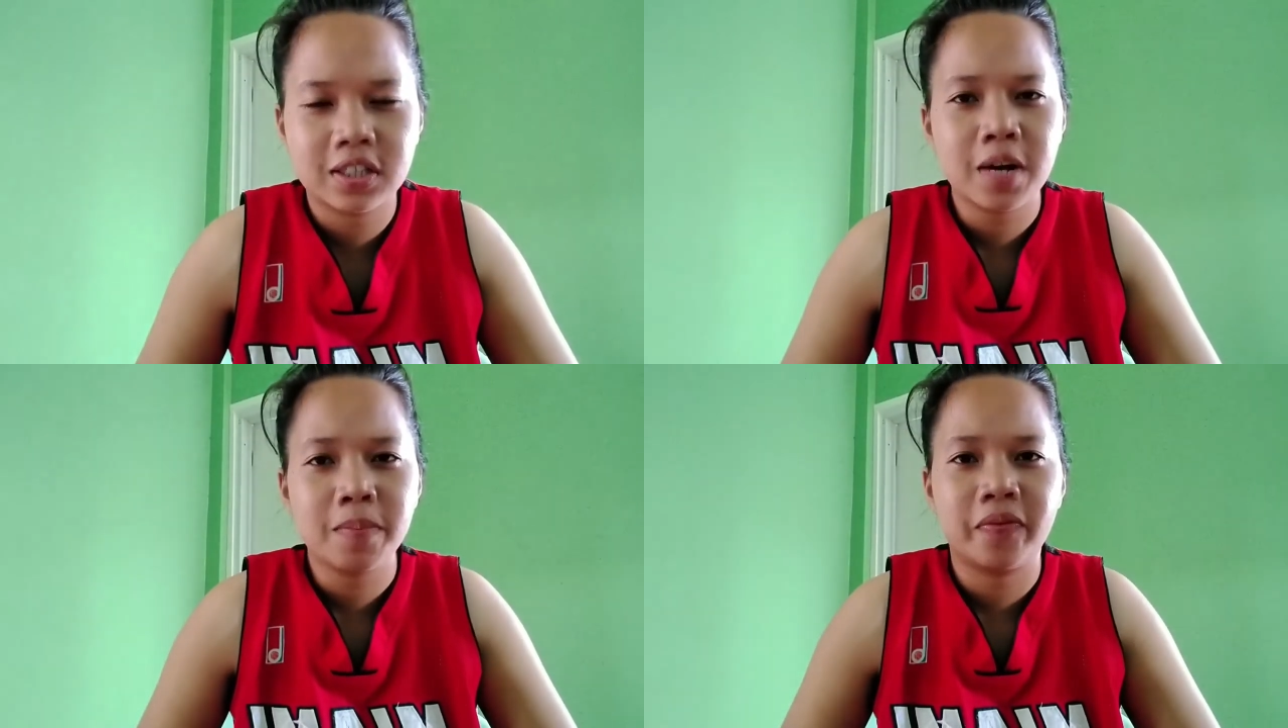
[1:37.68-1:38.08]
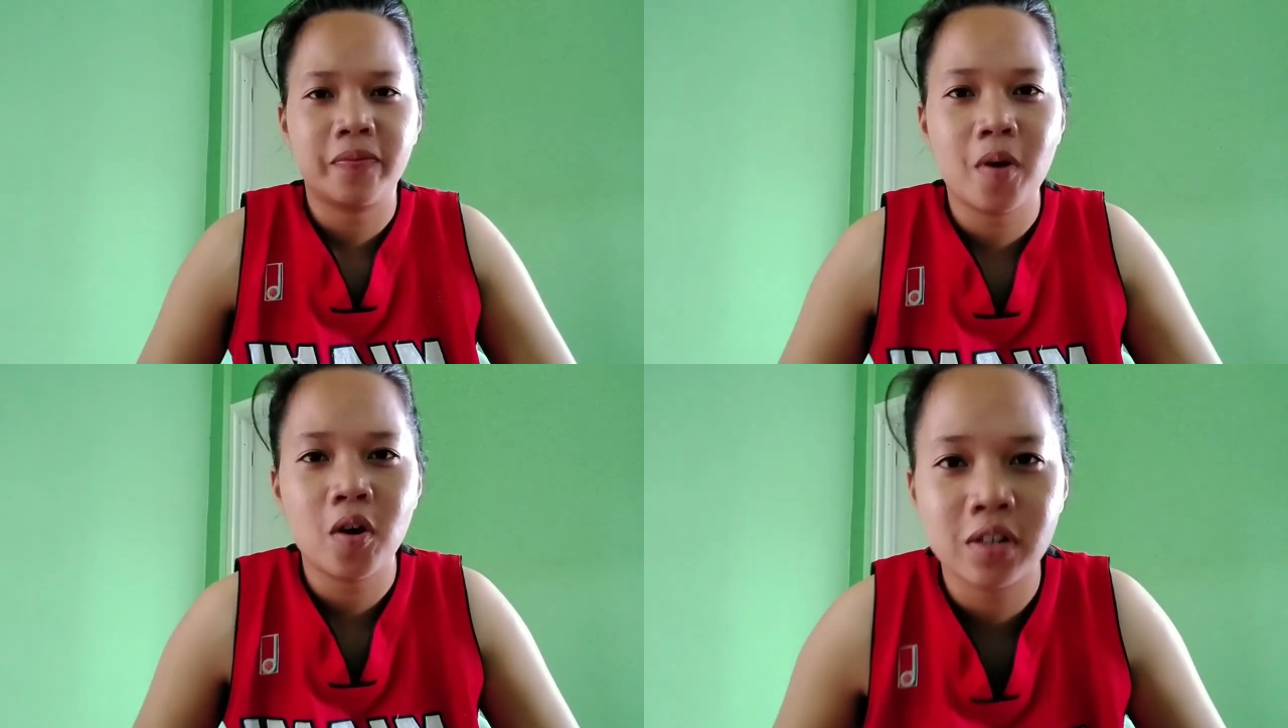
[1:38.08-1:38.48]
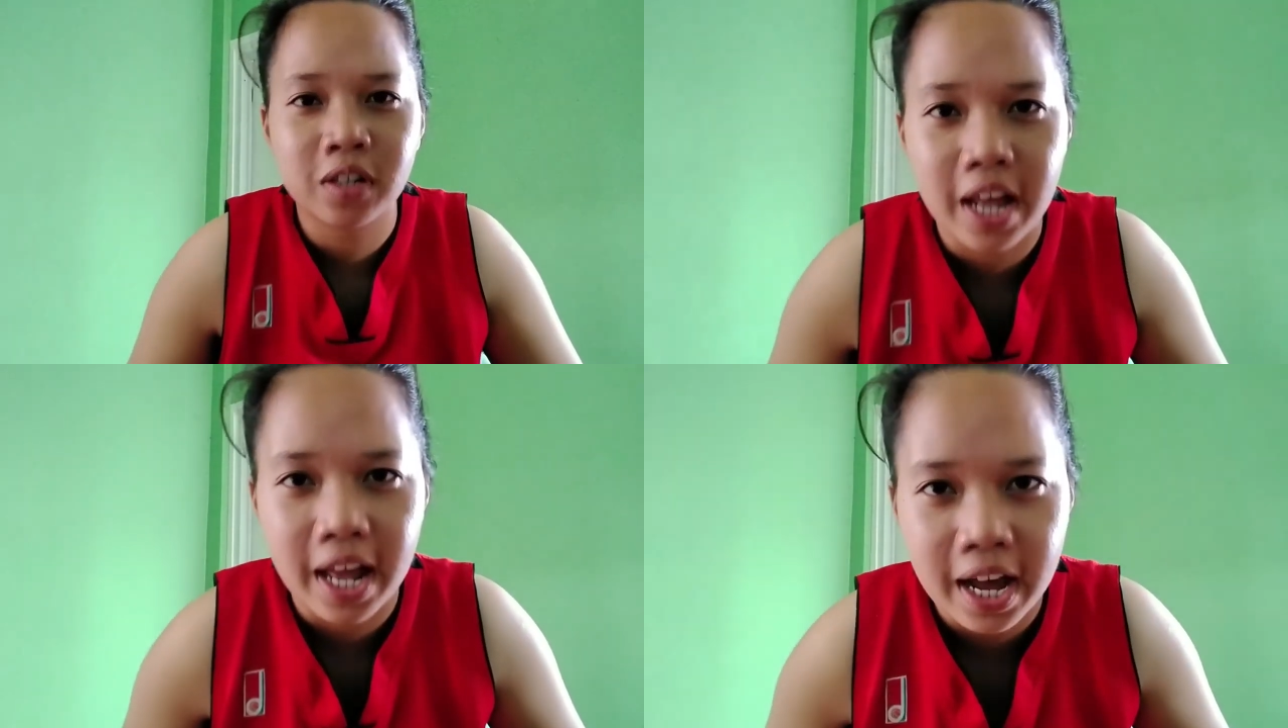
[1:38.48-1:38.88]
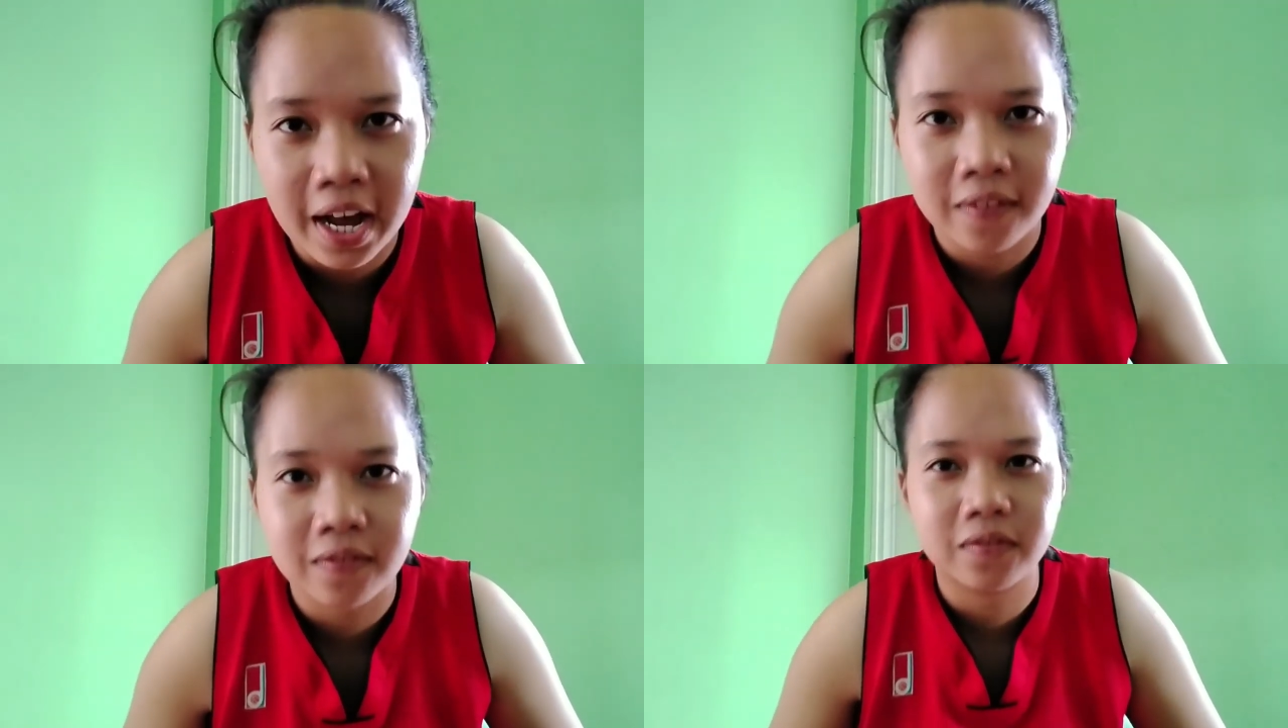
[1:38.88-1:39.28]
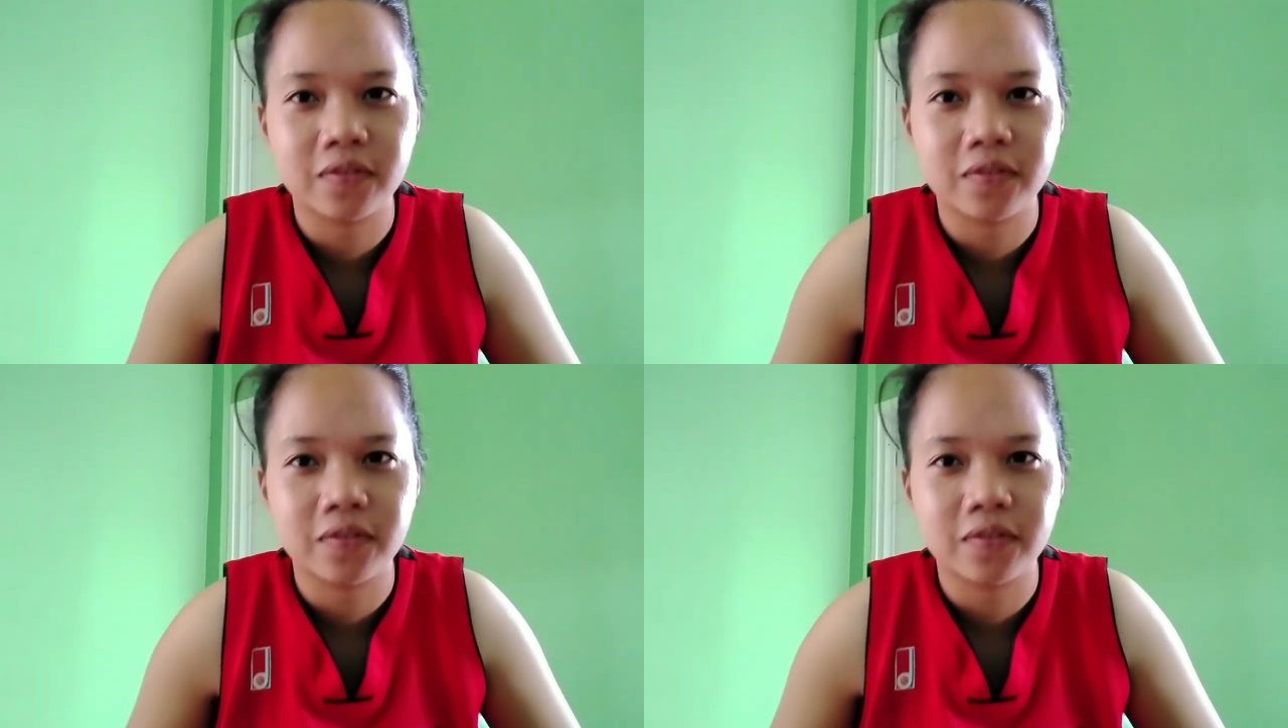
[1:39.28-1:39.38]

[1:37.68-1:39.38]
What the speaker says: the type of phone that I have